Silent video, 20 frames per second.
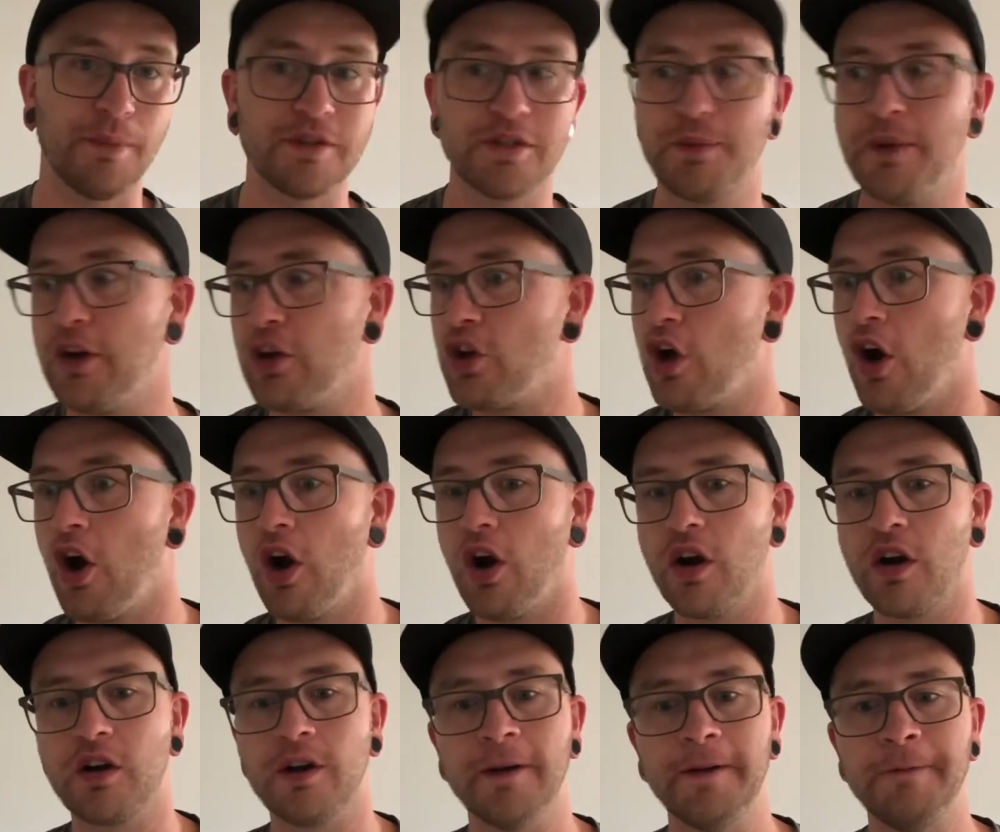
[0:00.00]
It's been a
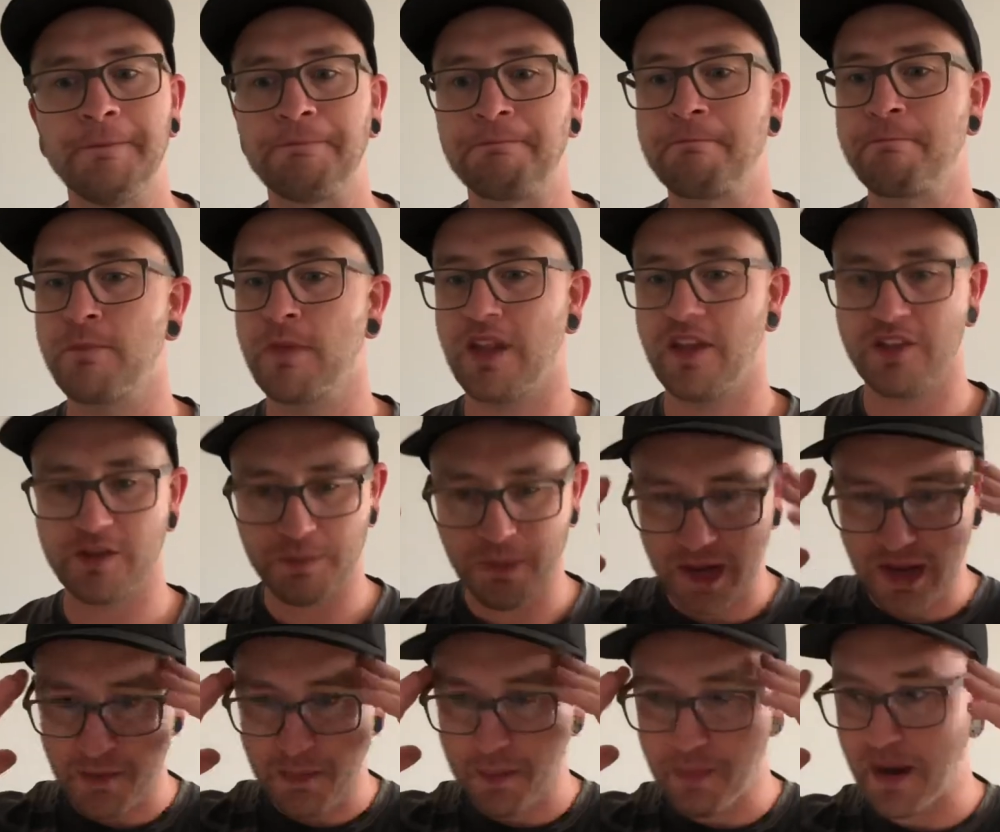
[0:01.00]
car, it's been
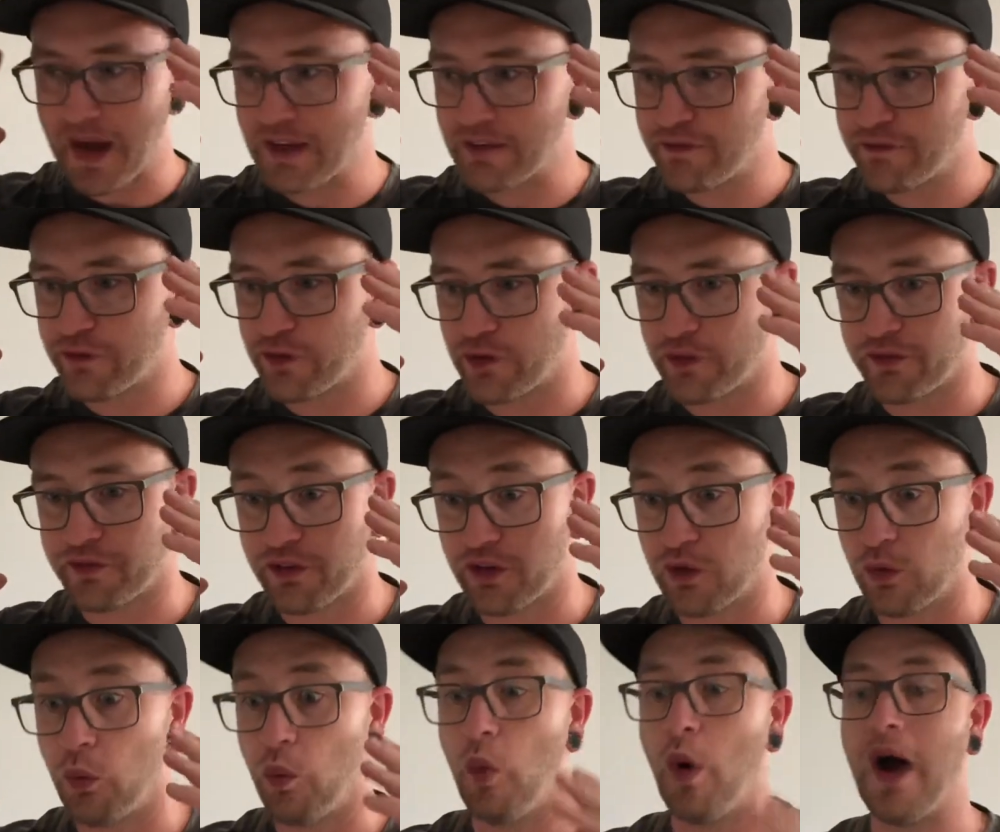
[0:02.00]
on my mind for
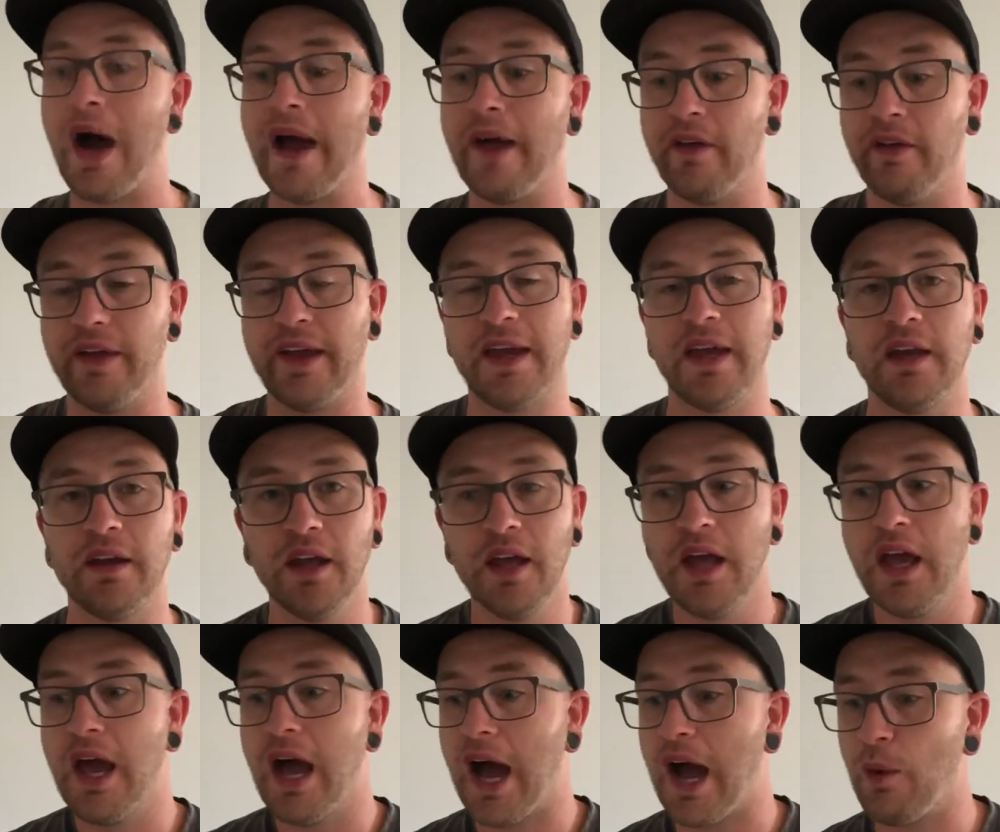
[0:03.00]
a while, and
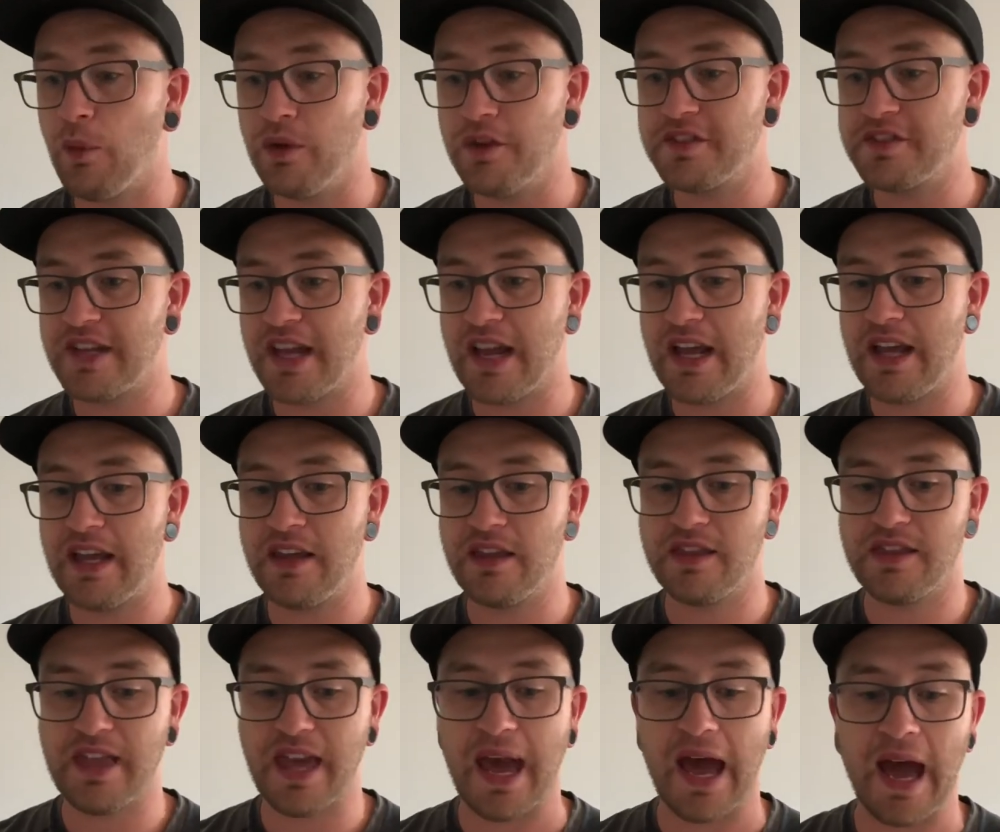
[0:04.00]
I will say
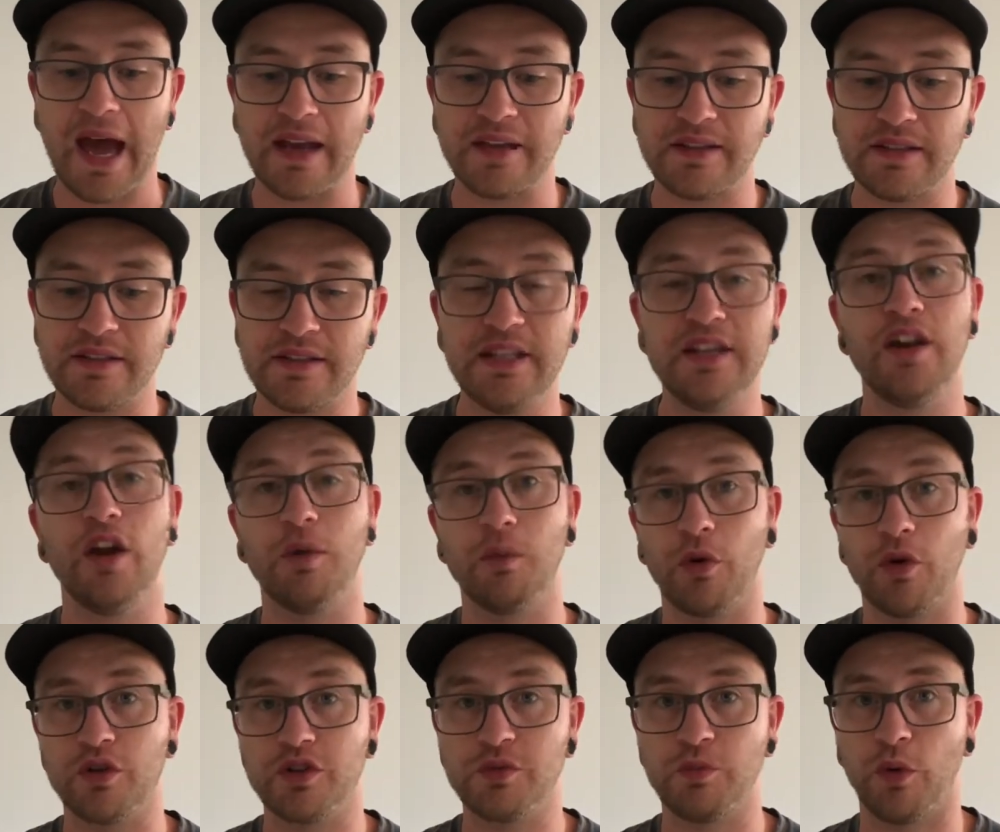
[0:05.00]
that DDR
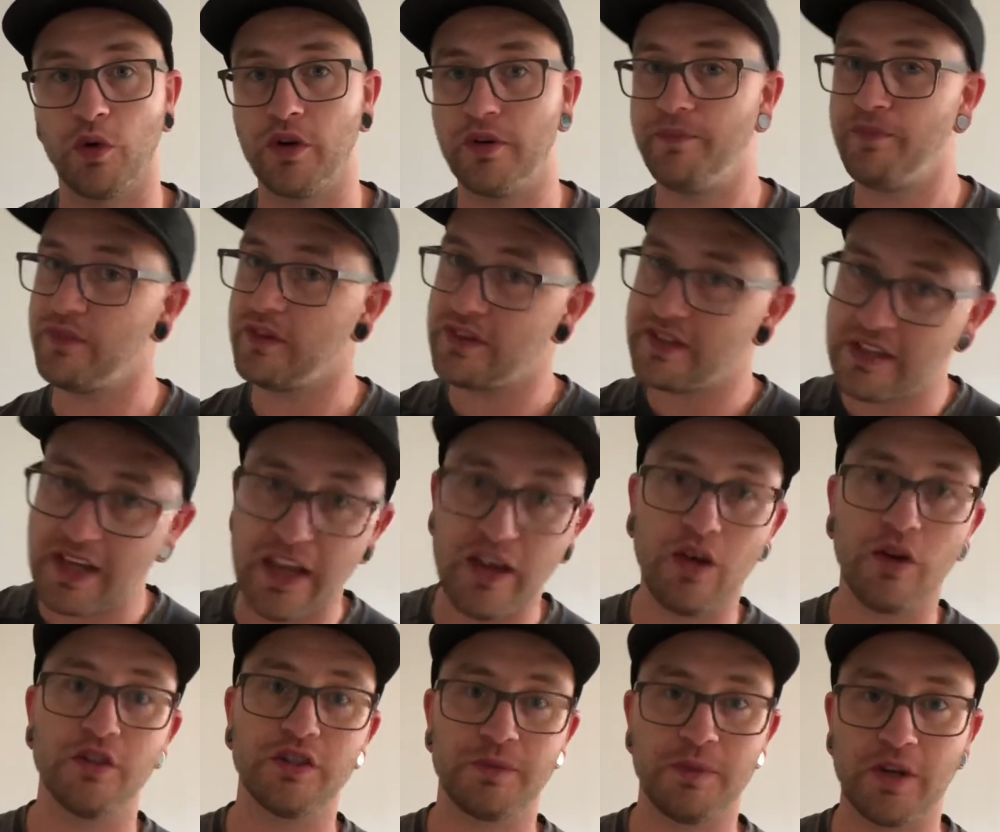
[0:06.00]
Motorsport,
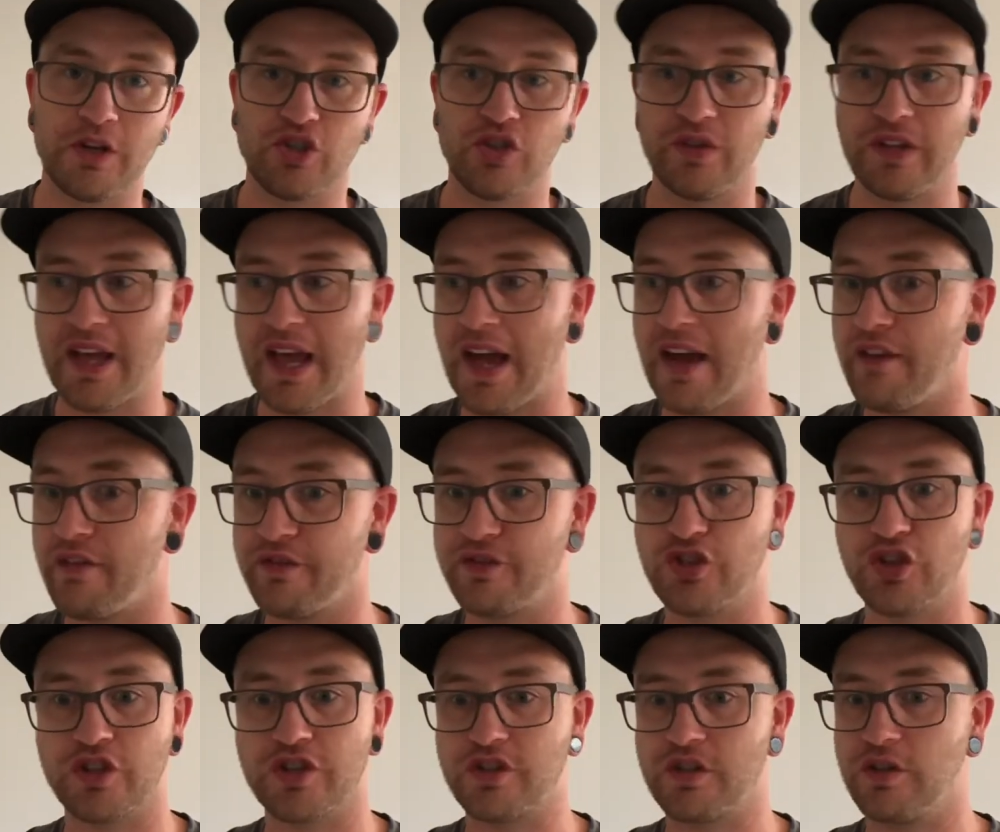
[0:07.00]
Diego especially, have
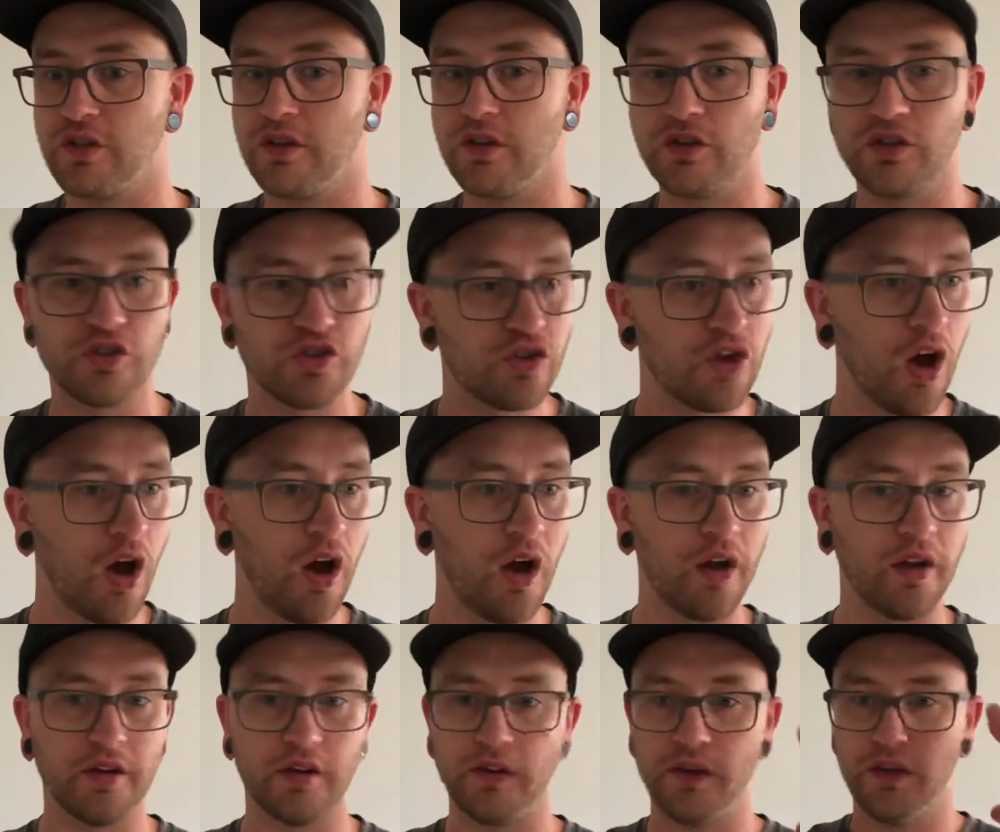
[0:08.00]
just
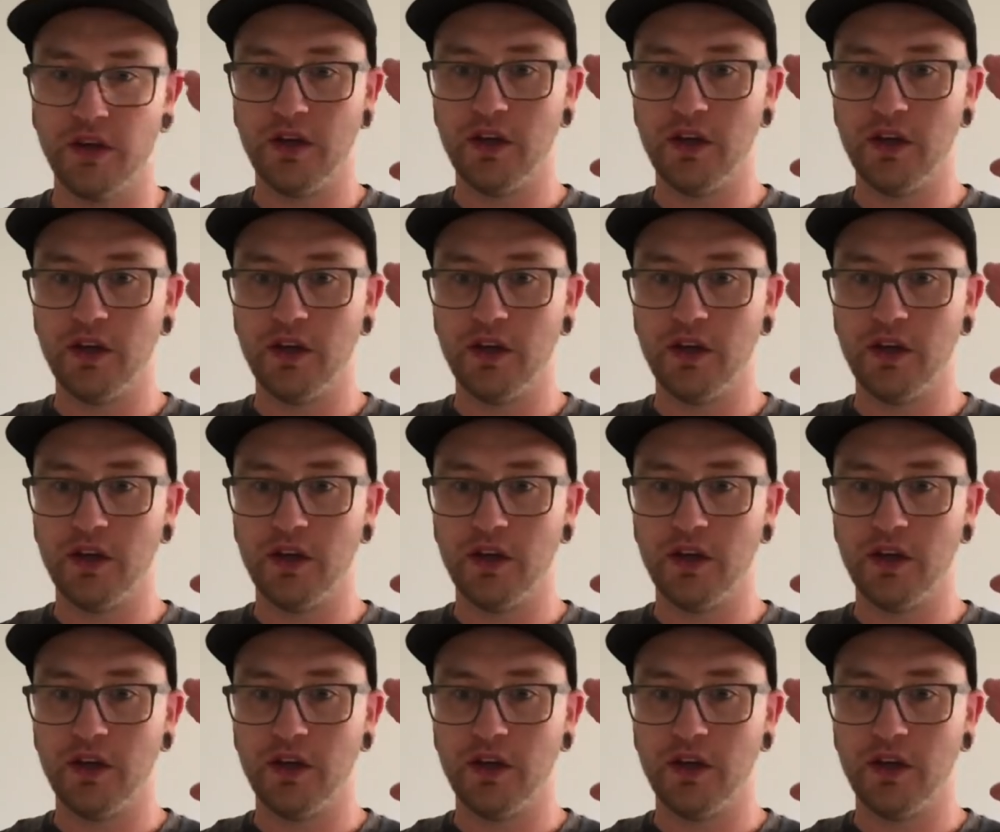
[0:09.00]
gone